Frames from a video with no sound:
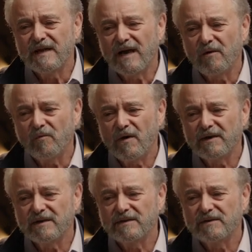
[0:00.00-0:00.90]
I want
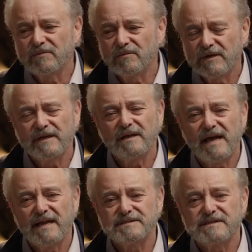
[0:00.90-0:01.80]
to
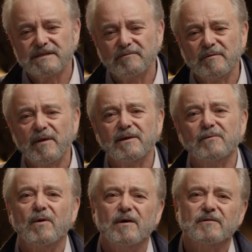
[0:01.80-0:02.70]
realize and remain
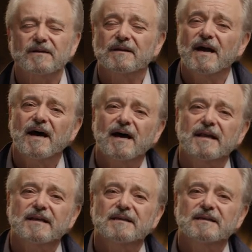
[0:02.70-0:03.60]
aware that
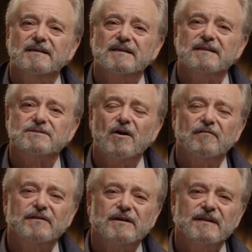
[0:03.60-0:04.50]
God is
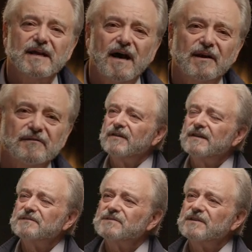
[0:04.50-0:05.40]
often in the odd
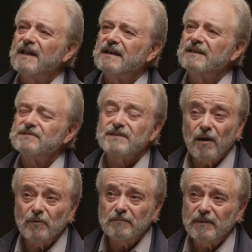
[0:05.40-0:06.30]
events. And I guess
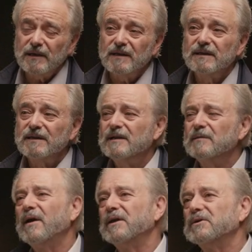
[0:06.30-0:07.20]
that would be
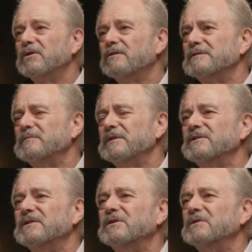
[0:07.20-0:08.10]
my encouragement
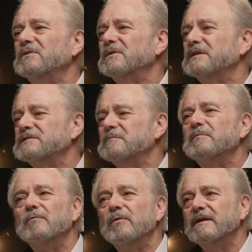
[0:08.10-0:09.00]
to you is to
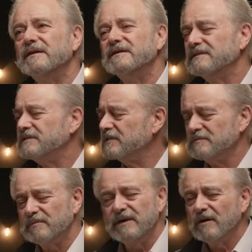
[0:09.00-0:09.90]
be willing to
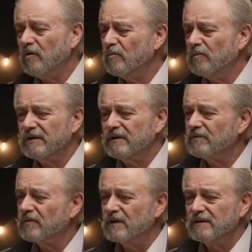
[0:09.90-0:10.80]
just be open
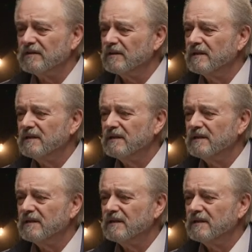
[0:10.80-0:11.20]
and real